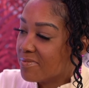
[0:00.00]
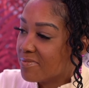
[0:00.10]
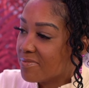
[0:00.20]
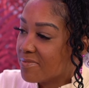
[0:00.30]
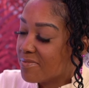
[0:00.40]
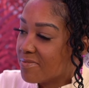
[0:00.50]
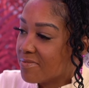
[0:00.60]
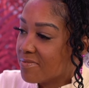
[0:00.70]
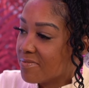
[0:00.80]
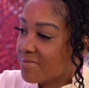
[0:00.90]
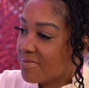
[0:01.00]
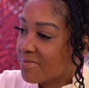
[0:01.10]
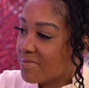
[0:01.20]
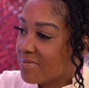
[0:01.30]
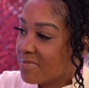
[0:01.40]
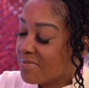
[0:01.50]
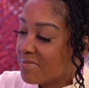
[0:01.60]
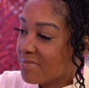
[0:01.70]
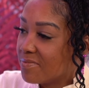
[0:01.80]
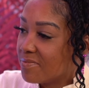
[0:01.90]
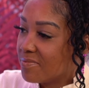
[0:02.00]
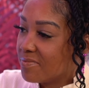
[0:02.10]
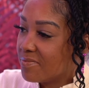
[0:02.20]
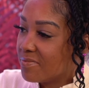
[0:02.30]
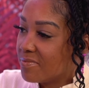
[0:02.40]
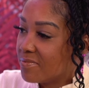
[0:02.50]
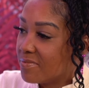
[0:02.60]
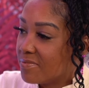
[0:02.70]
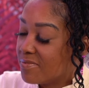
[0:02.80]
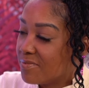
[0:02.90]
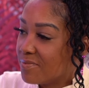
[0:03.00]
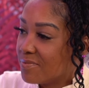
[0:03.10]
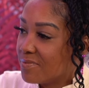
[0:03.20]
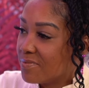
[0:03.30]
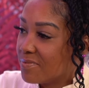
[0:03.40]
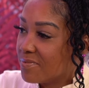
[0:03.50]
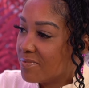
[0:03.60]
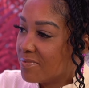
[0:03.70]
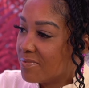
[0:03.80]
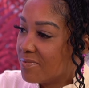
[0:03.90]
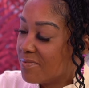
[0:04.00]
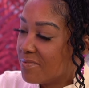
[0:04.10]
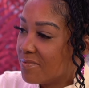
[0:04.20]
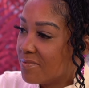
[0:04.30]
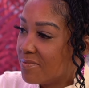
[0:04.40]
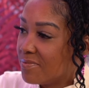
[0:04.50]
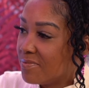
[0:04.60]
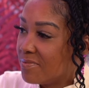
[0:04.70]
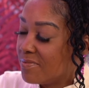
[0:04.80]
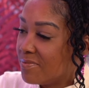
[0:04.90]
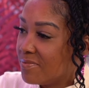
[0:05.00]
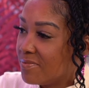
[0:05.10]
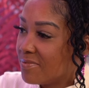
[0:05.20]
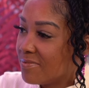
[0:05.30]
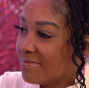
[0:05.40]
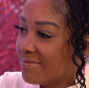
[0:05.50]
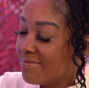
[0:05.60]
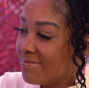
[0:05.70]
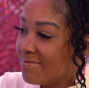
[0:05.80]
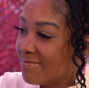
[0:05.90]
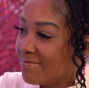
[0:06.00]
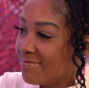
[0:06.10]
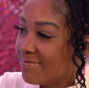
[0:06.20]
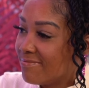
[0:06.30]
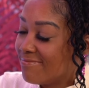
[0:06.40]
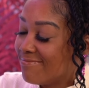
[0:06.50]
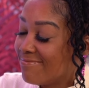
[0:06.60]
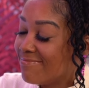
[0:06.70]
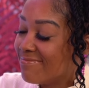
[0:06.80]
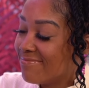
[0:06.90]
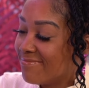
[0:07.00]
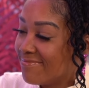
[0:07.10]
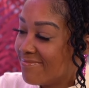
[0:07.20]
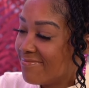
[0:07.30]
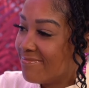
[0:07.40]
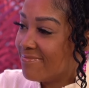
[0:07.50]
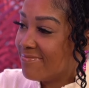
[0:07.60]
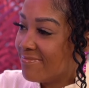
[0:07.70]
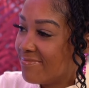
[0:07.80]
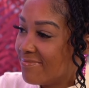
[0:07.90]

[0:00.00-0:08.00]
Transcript: The person shown says nothing.